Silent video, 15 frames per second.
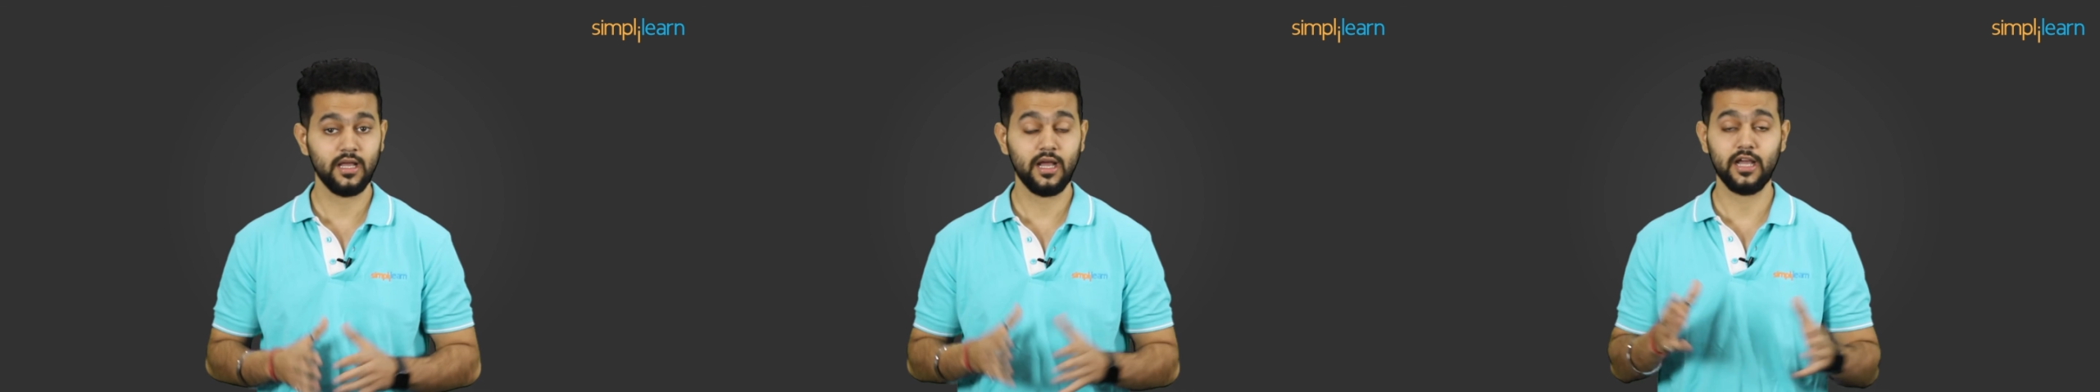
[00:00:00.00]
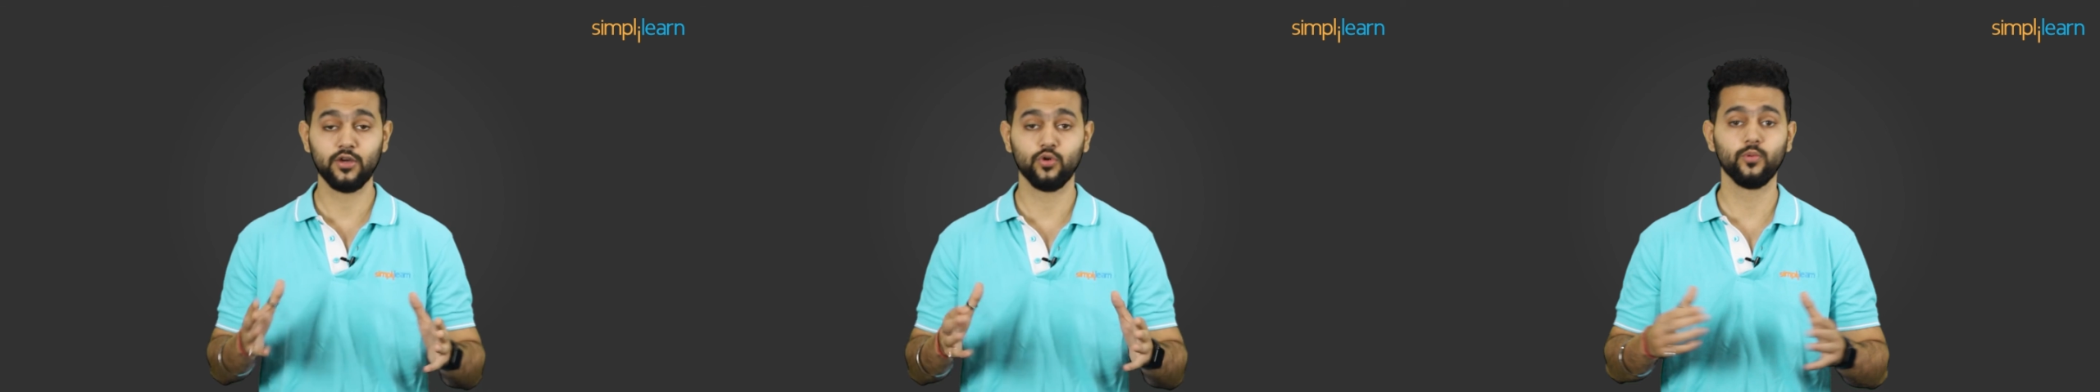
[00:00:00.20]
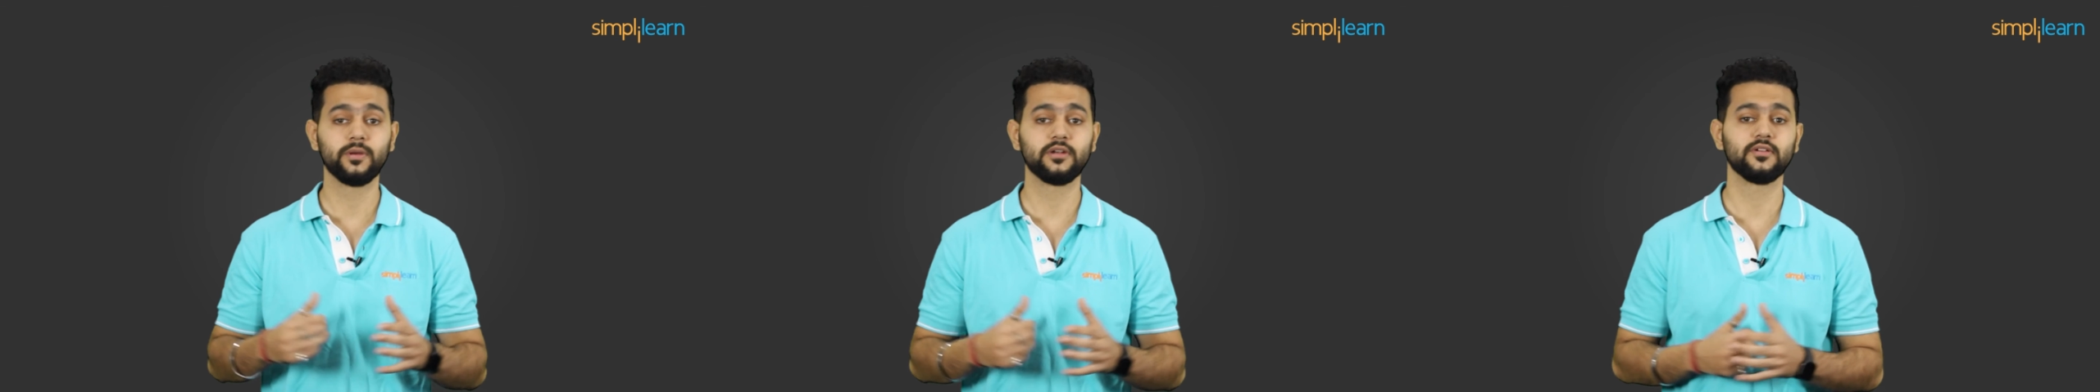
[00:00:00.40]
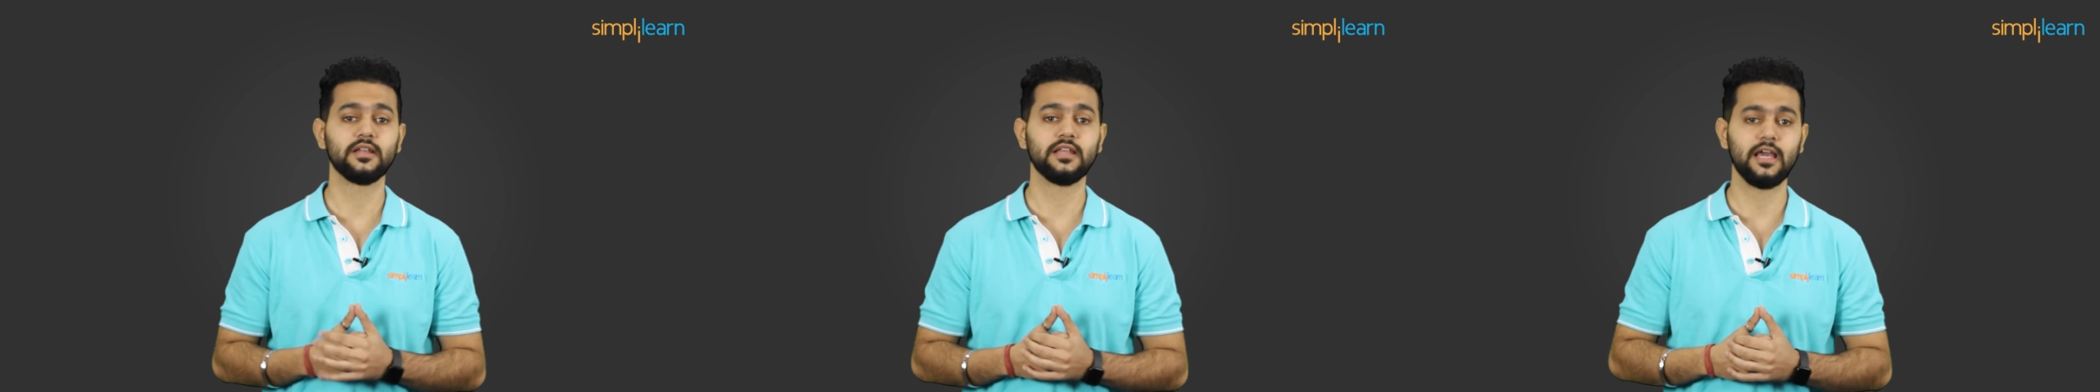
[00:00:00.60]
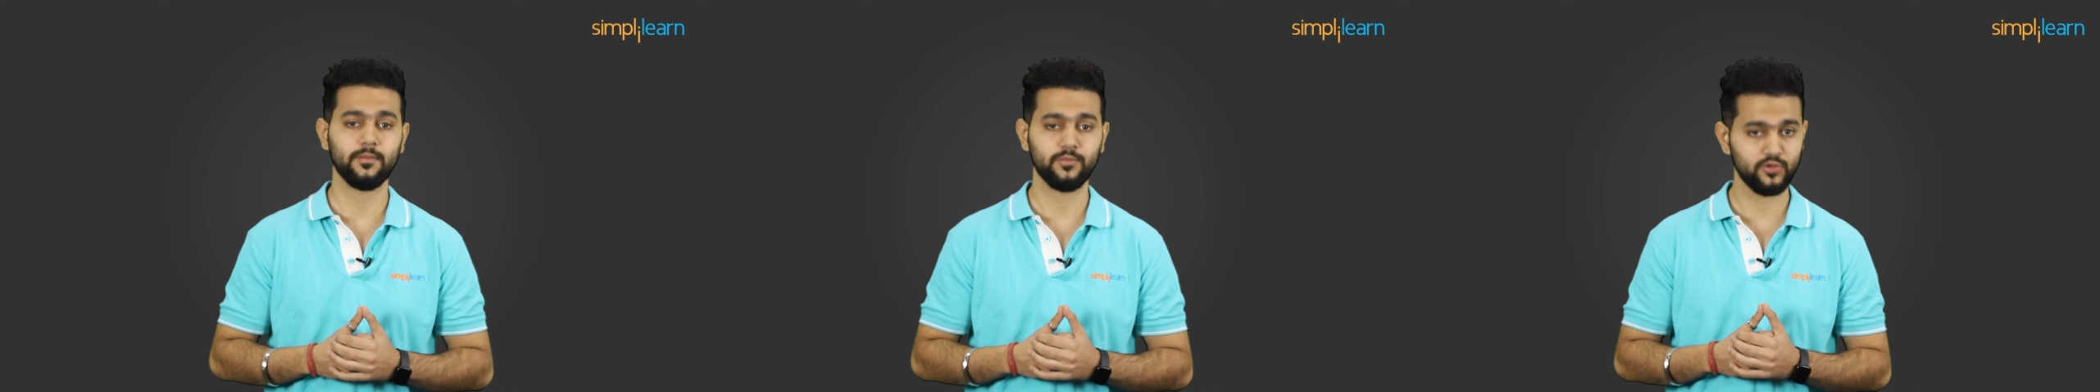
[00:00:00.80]
I hope it
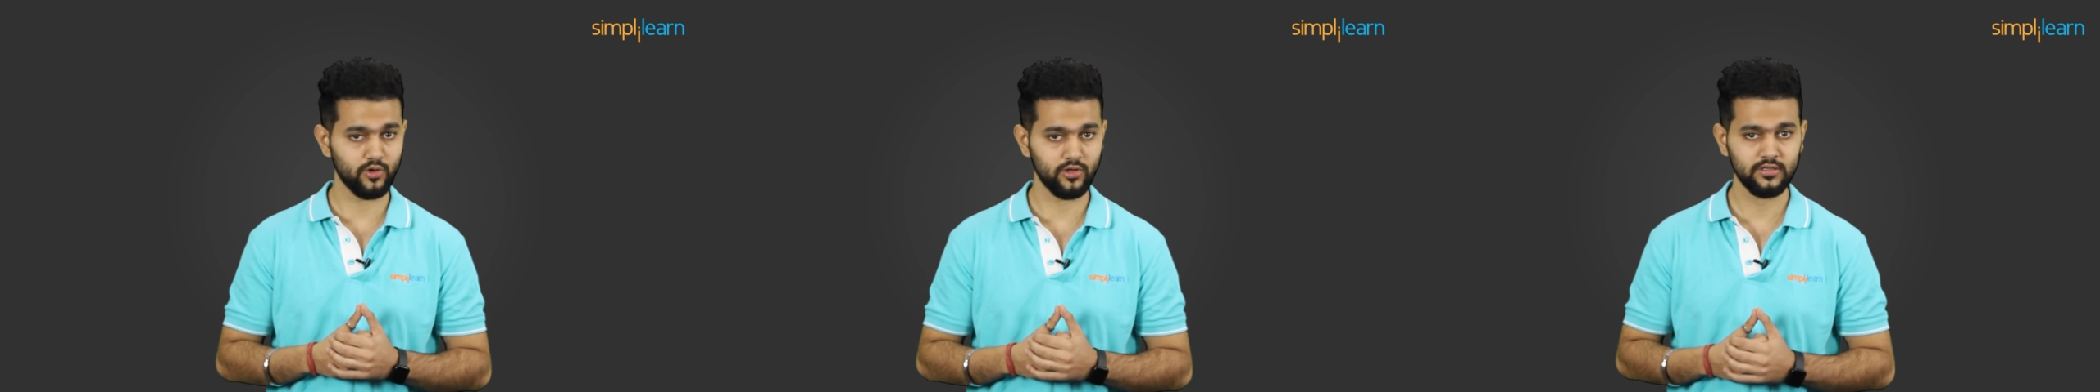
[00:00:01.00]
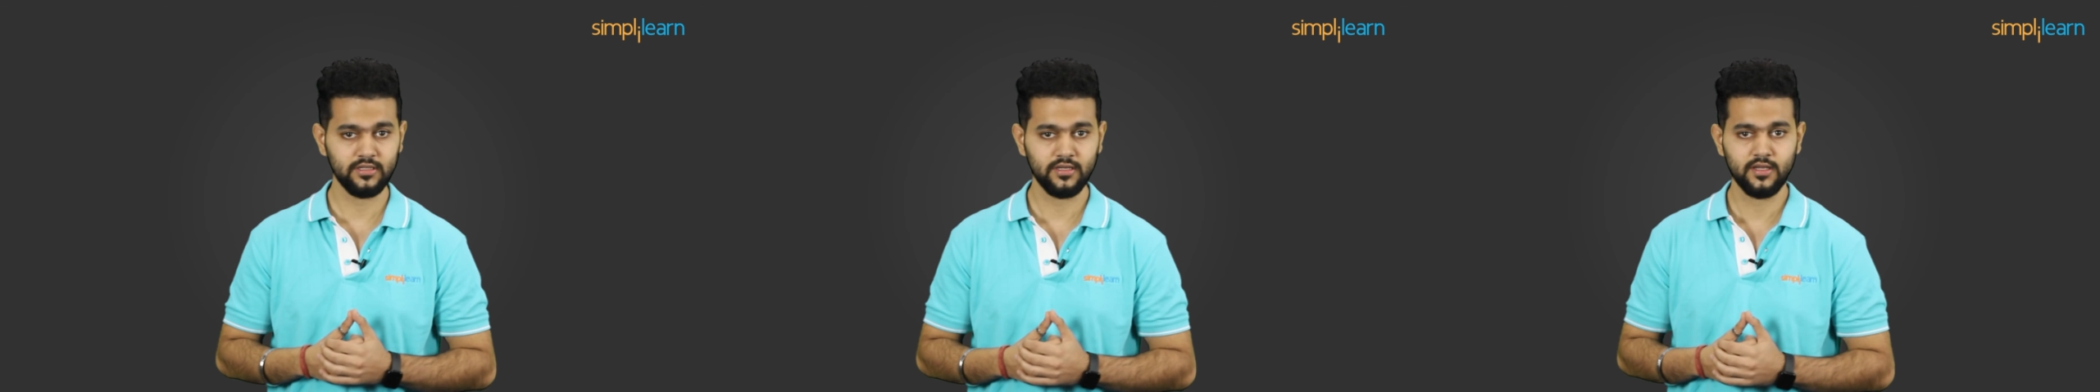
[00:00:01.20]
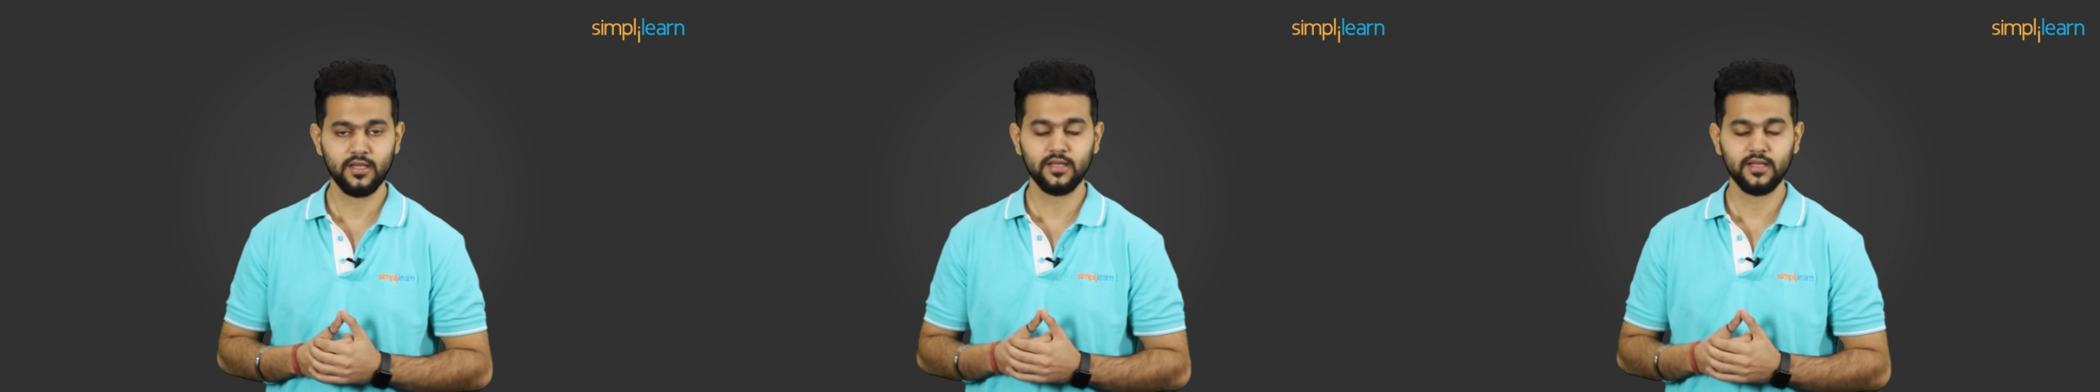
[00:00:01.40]
really helped you all.